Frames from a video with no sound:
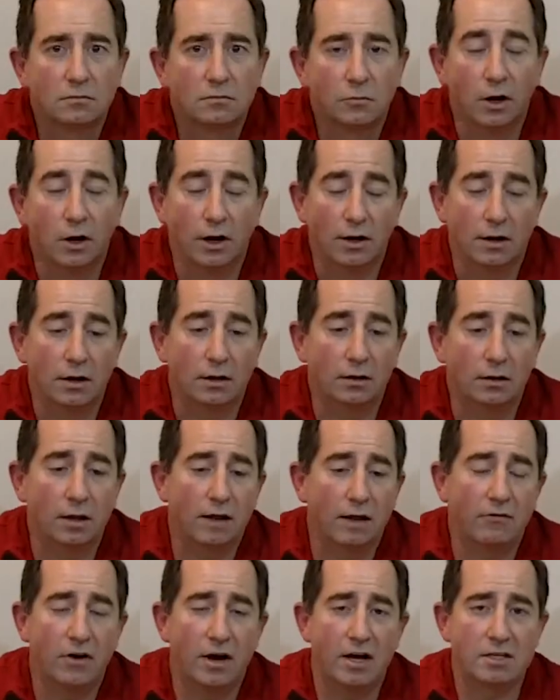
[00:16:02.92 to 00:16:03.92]
Right. A
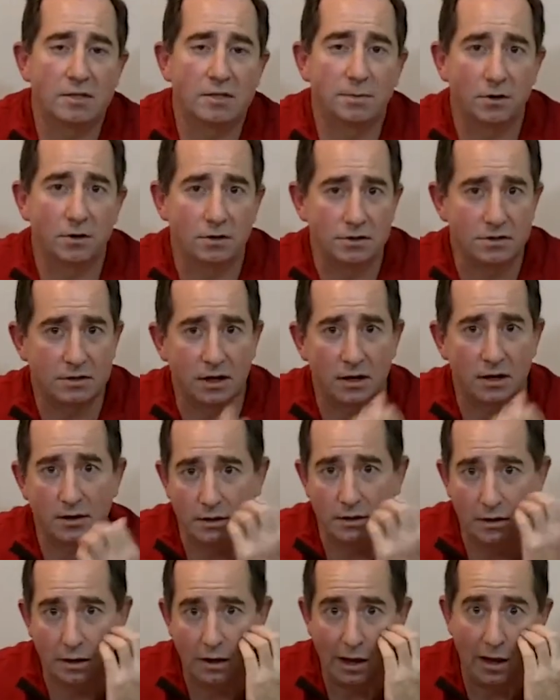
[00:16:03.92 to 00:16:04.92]
lot of hospitals, uh,
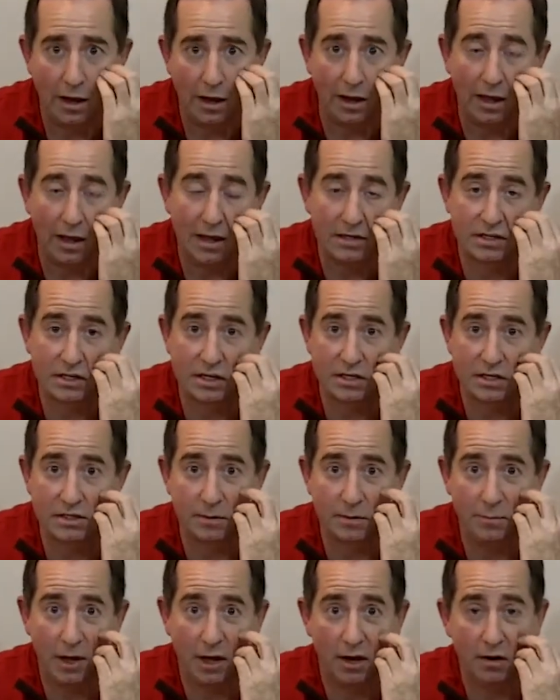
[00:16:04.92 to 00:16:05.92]
uh, as
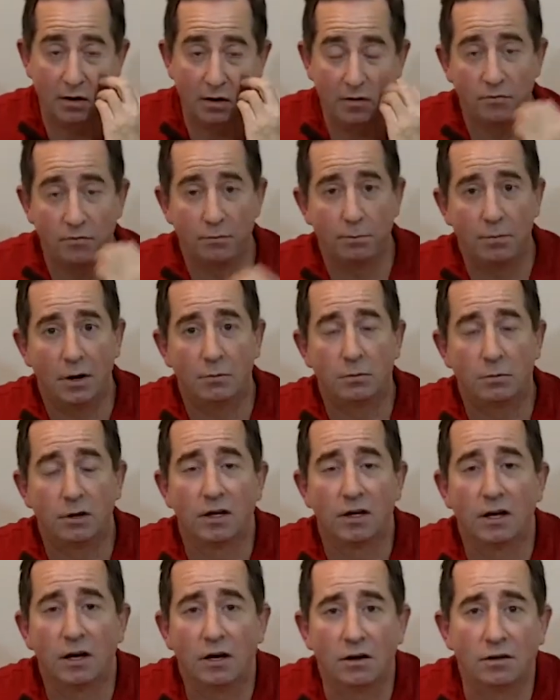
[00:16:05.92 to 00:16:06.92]
just a matter of
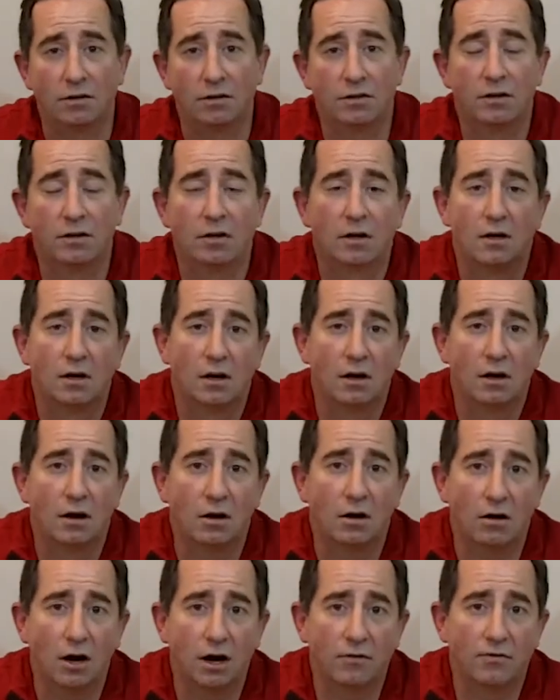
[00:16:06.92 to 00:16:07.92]
public health,
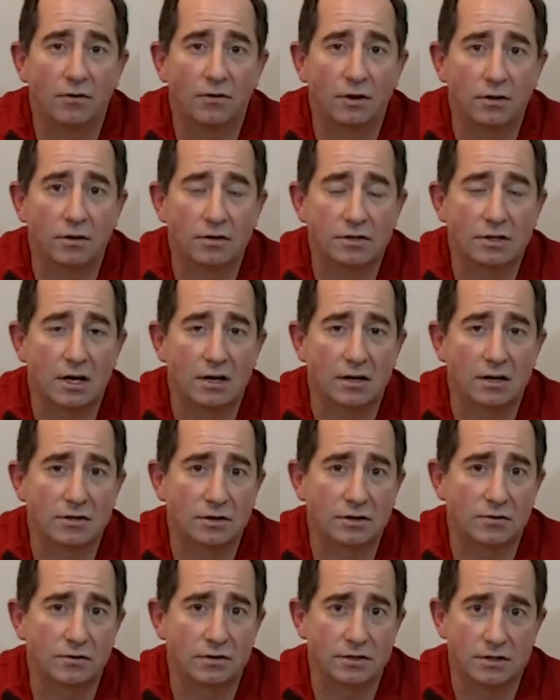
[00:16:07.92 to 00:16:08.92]
are offering those kind of
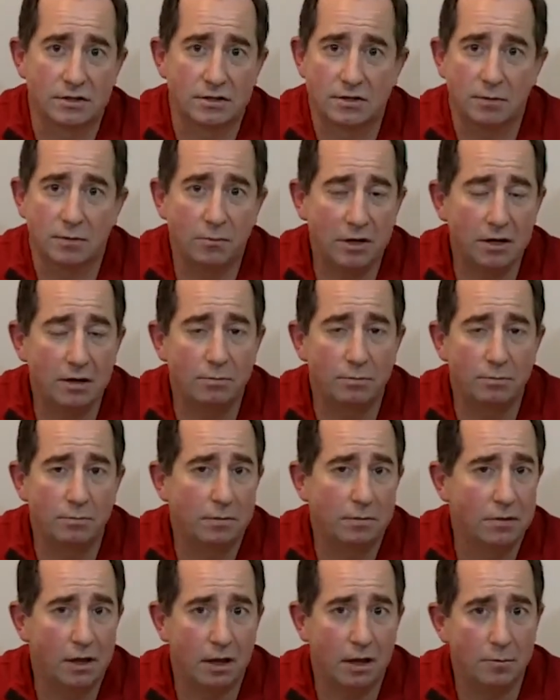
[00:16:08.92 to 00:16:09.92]
services. And many,
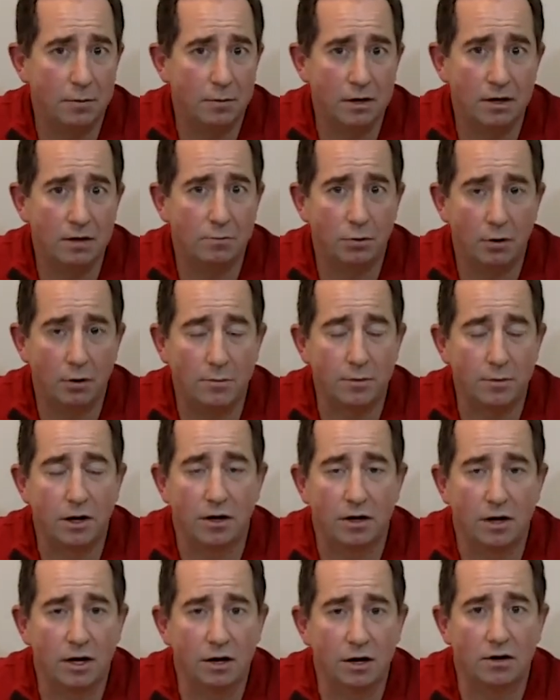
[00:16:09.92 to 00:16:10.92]
and many
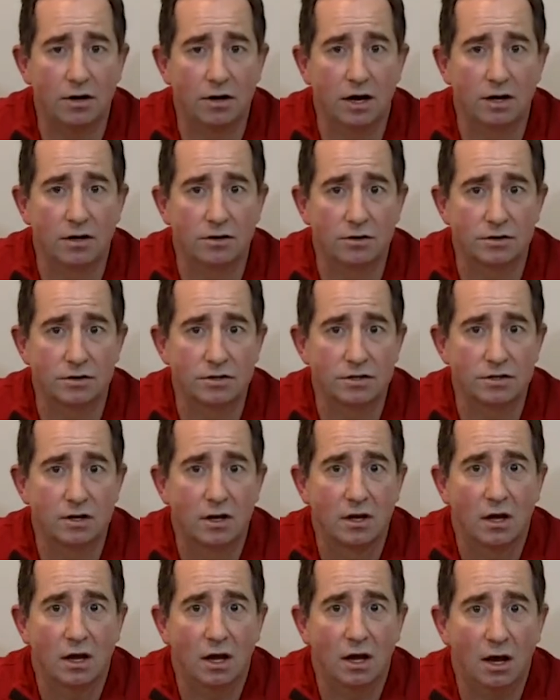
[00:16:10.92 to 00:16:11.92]
primary care doctors
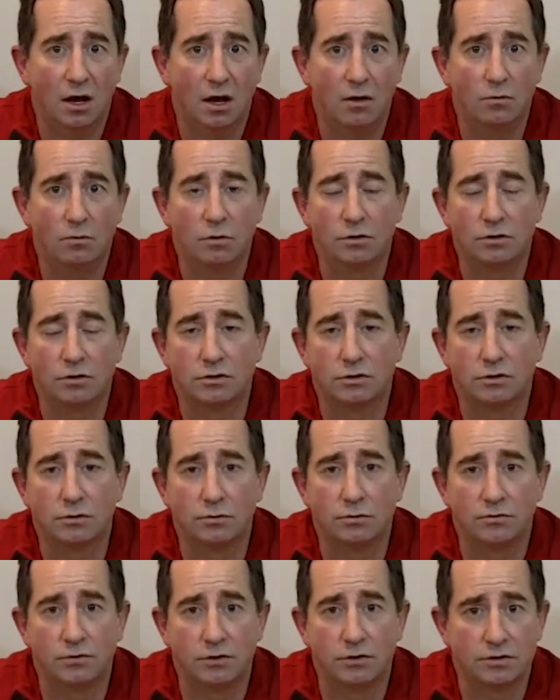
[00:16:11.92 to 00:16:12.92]
uh, will
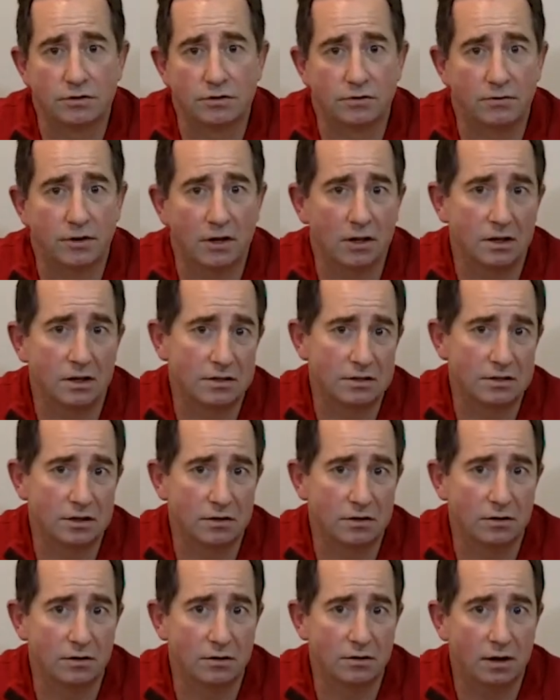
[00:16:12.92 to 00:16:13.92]
do foot surveillance
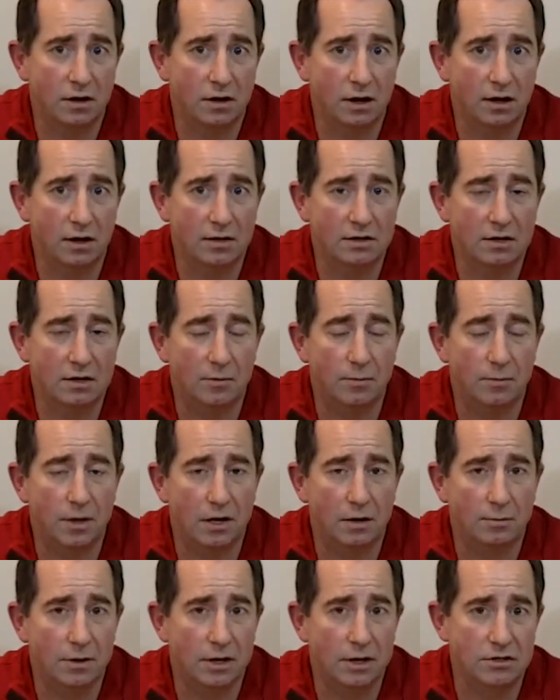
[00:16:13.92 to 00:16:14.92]
in their uh,
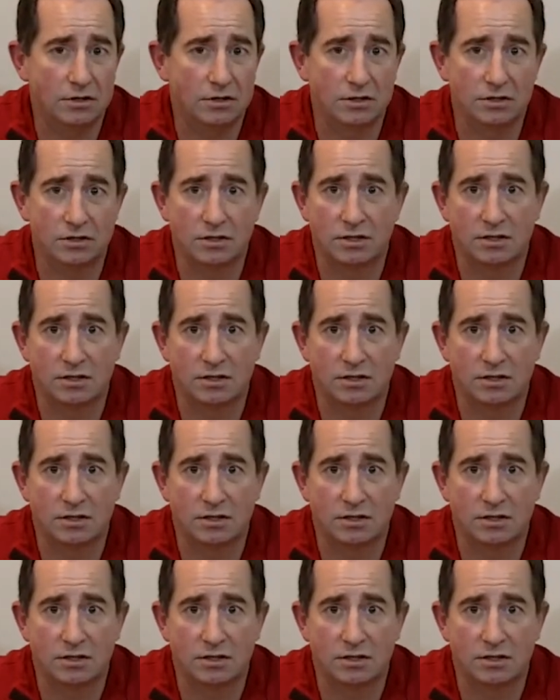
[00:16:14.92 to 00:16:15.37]
diabetic patients